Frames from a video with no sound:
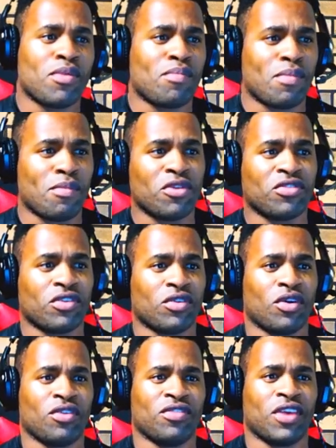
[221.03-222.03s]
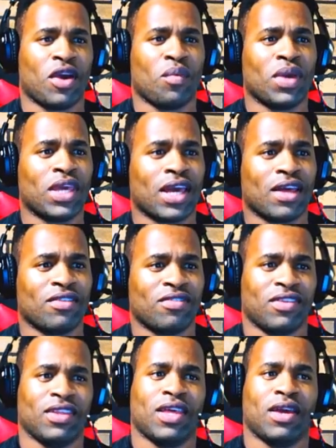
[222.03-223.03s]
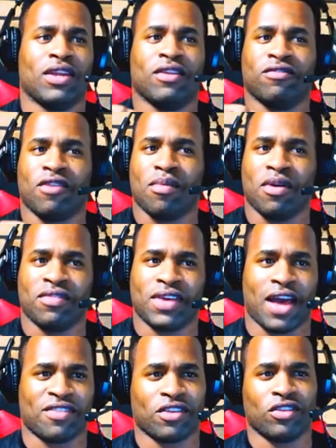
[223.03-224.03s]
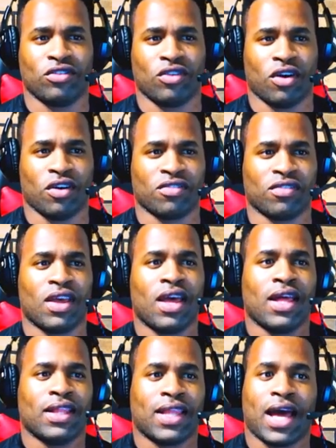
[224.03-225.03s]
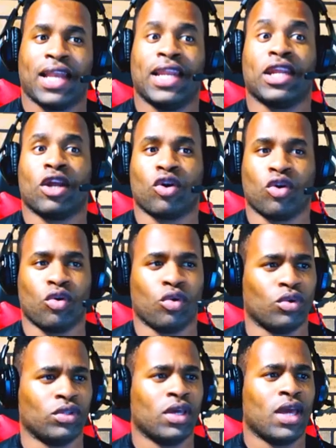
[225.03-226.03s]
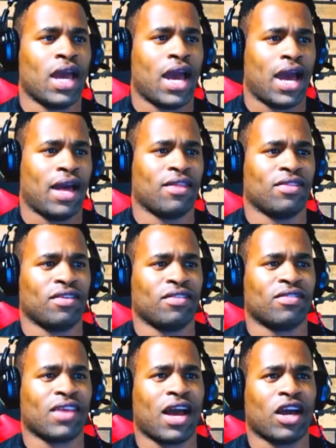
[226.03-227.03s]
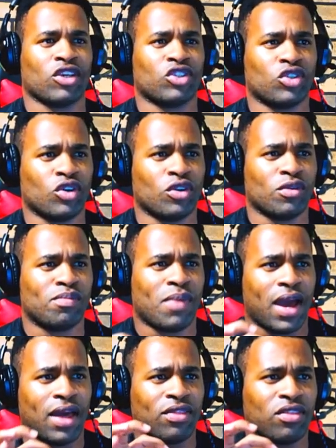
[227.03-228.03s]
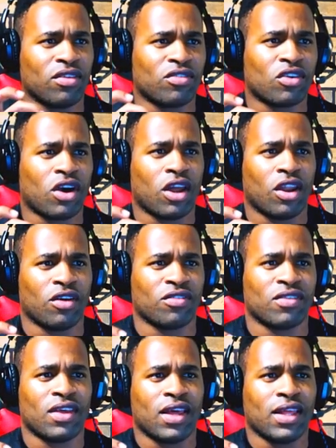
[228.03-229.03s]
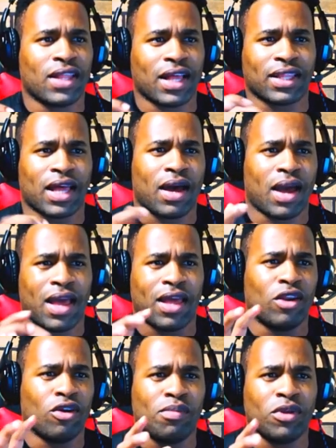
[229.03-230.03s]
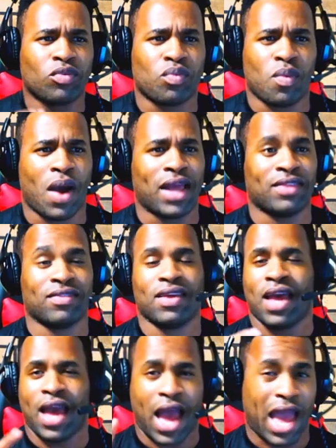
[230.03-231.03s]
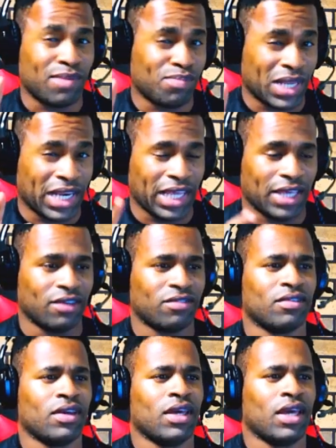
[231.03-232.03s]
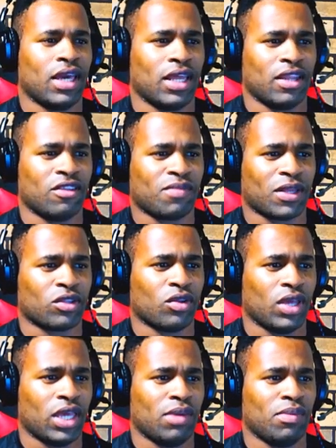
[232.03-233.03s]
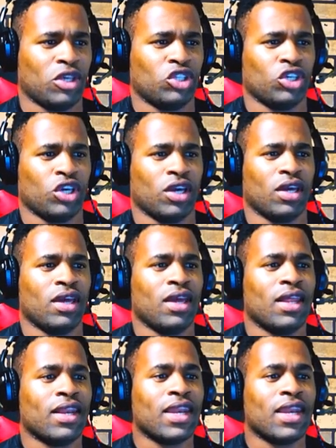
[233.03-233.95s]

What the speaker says: materials here, we can see them in the form of gas and dust that later cooled, and these are shown by these colors that are a little bit white, I believe, in this particular image here.